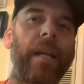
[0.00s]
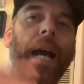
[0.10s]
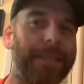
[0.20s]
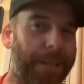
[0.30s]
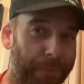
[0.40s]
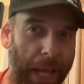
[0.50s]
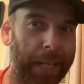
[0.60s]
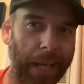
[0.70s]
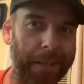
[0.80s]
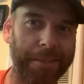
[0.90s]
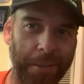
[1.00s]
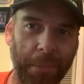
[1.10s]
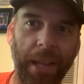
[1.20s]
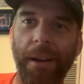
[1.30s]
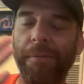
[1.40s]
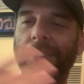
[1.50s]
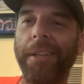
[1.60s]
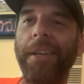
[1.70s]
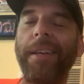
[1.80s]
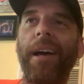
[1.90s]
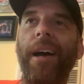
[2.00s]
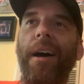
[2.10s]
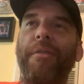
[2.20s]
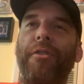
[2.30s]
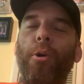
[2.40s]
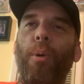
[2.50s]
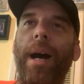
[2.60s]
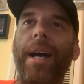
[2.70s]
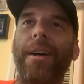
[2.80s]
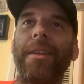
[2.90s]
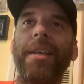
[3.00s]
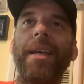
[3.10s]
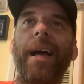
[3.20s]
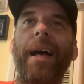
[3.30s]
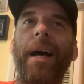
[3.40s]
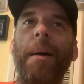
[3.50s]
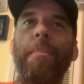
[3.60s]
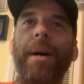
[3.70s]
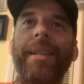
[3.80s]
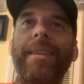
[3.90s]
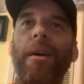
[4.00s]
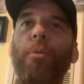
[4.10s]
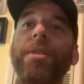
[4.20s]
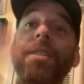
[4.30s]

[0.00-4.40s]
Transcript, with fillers: guys that have not gotten some love uh, for a while, uh, but uh,